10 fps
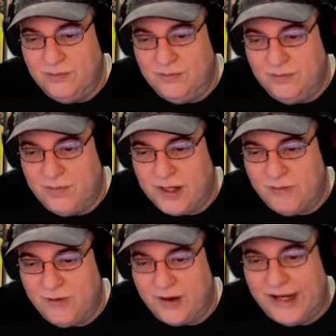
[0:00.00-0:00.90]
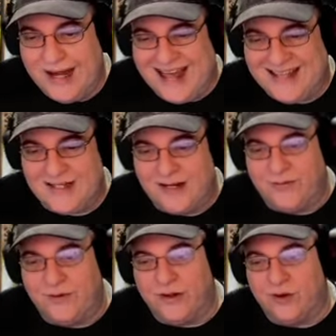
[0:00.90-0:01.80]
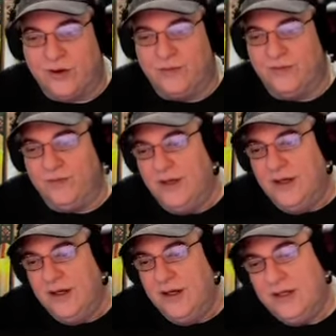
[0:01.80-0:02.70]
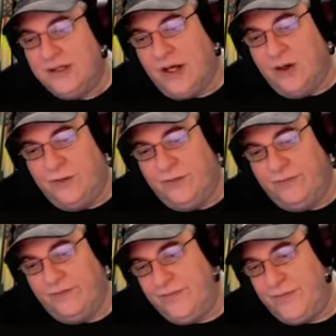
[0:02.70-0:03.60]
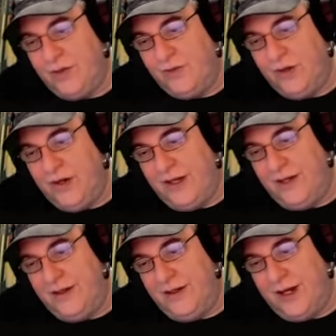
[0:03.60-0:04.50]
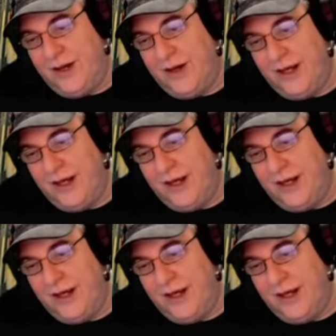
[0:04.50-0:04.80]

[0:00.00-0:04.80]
become very nasty for the group. So don't do it. Anyway,